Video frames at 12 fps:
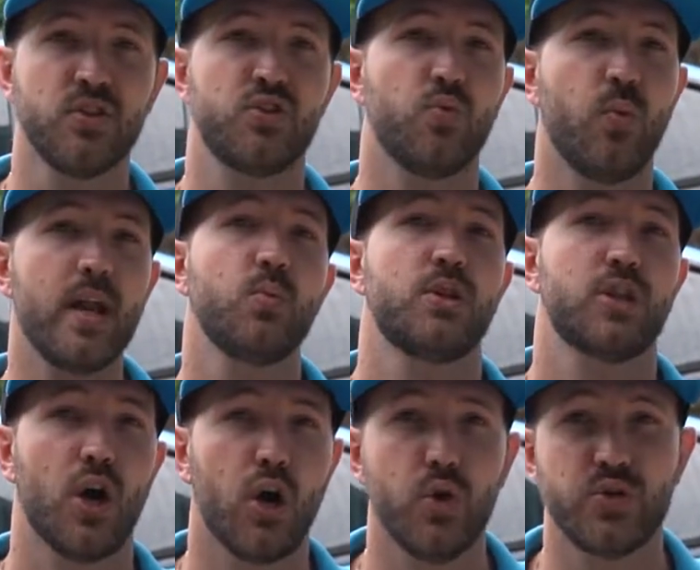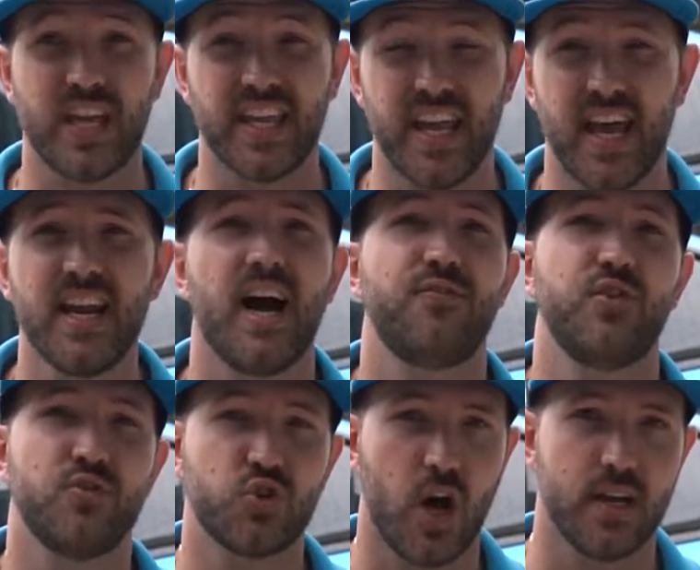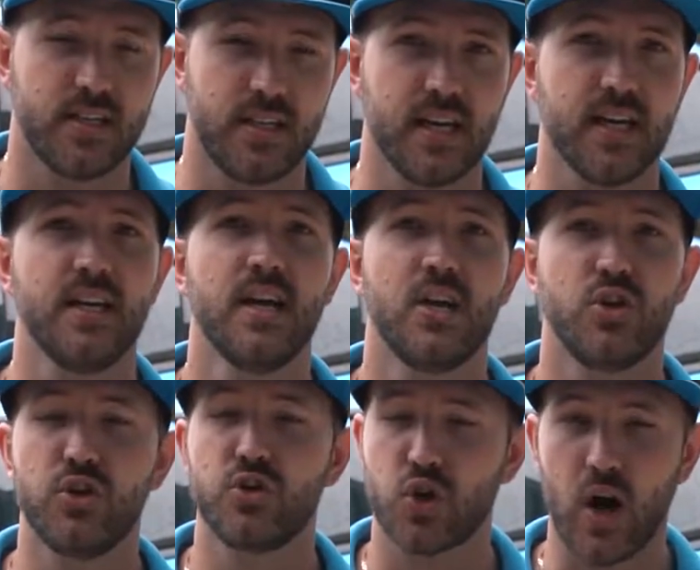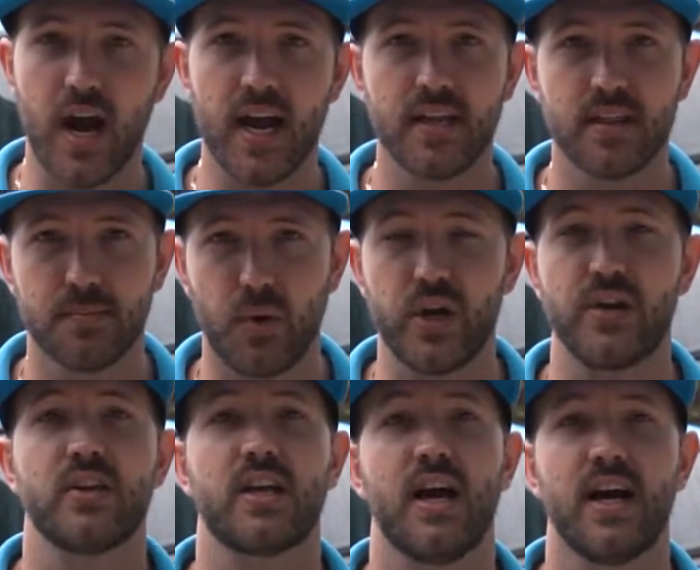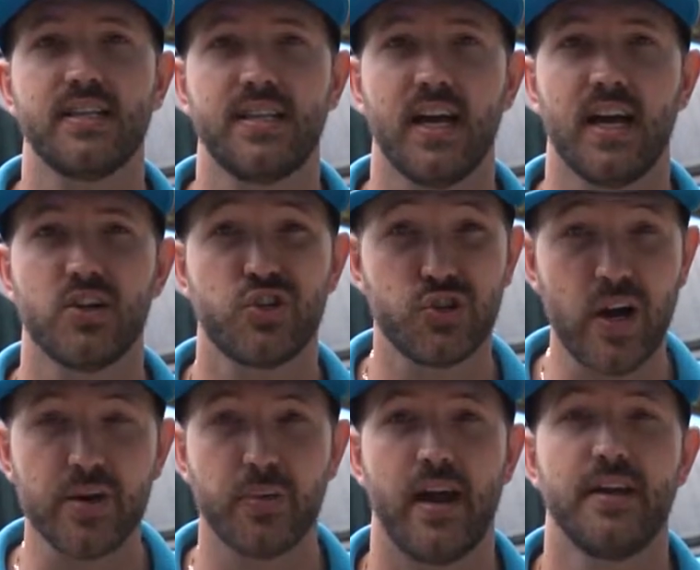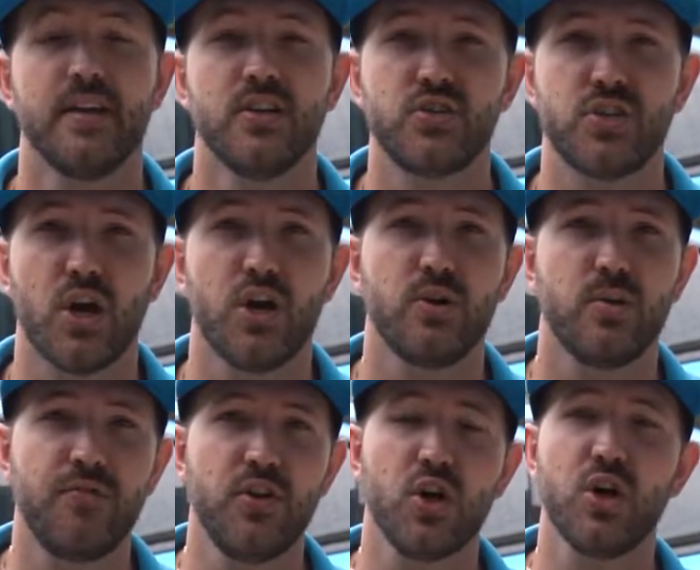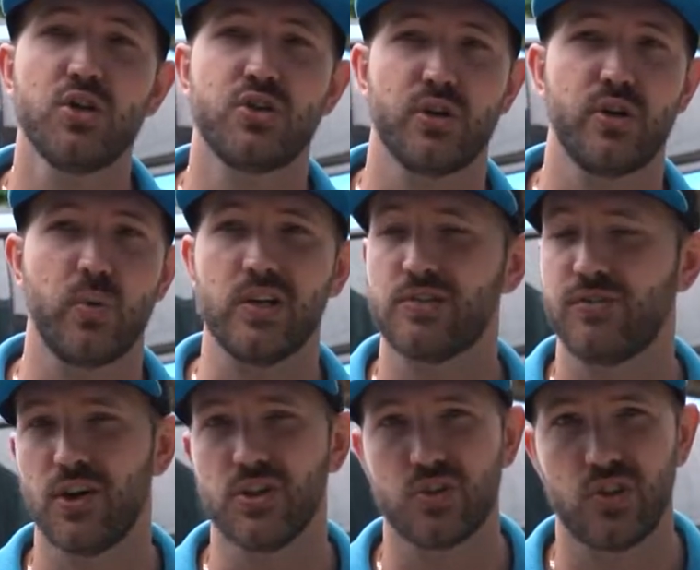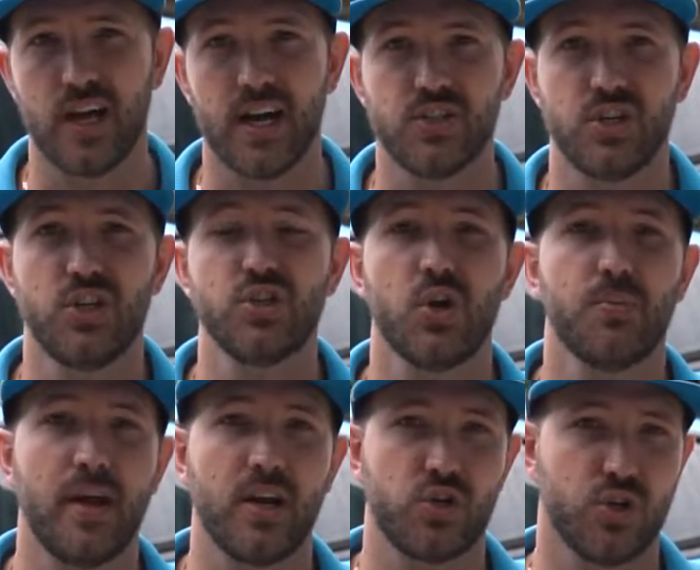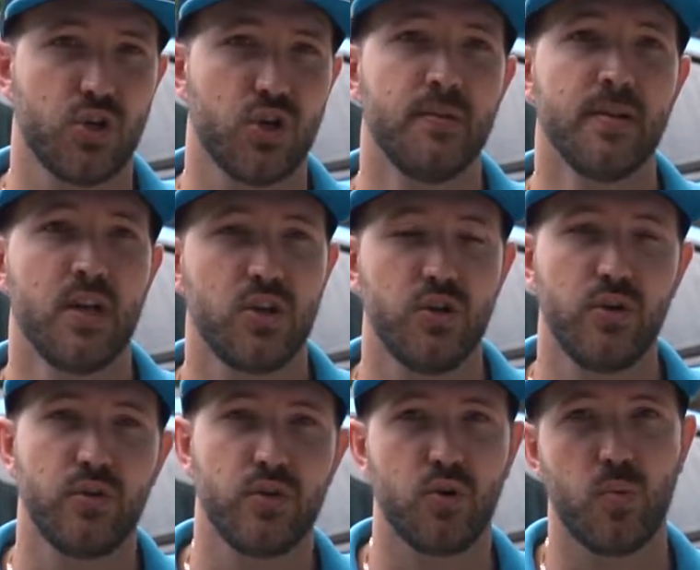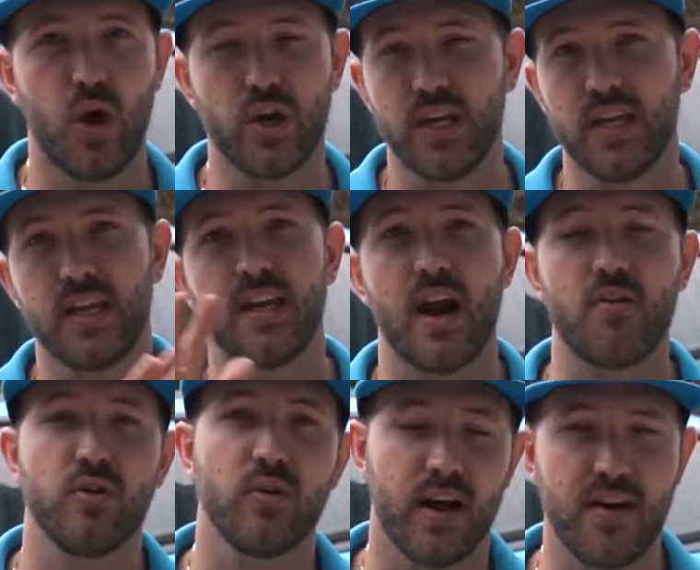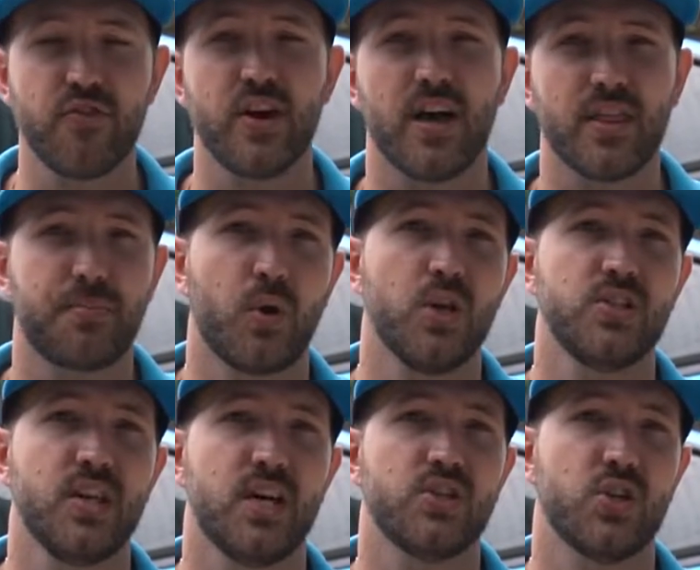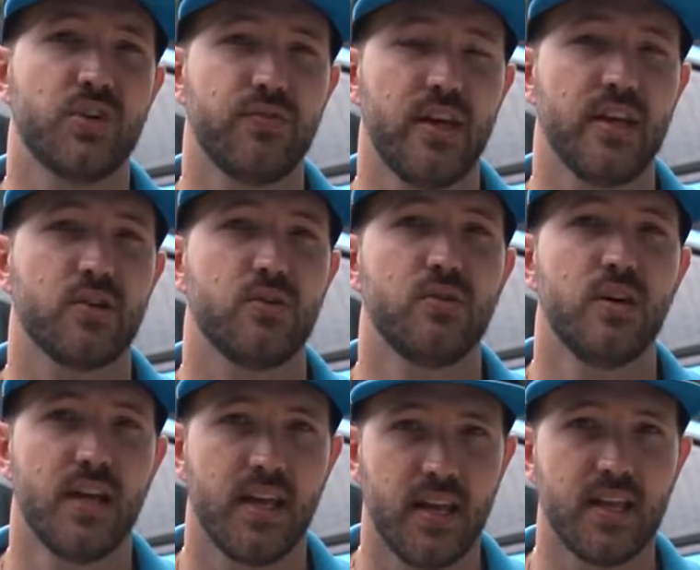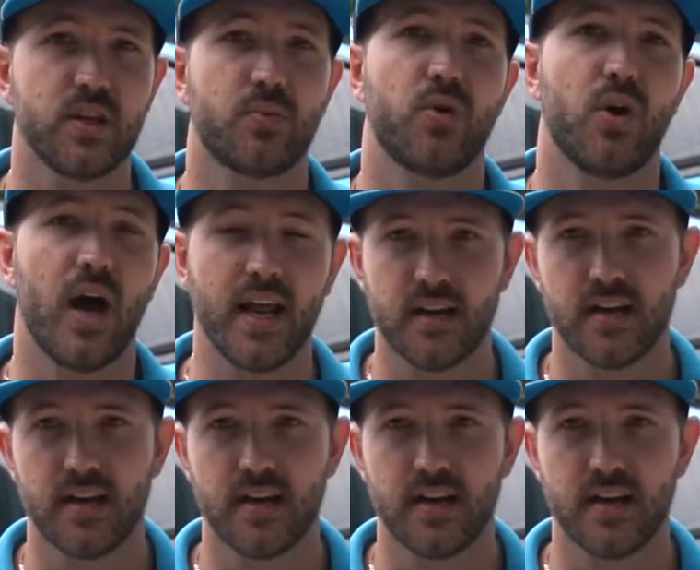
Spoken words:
to wet it with the hose again after you've dried it down, you dry the body of the car down straight away. So if you're going to do wheels first or last, you're just going to make sure you're working in every other process on the vehicle in the right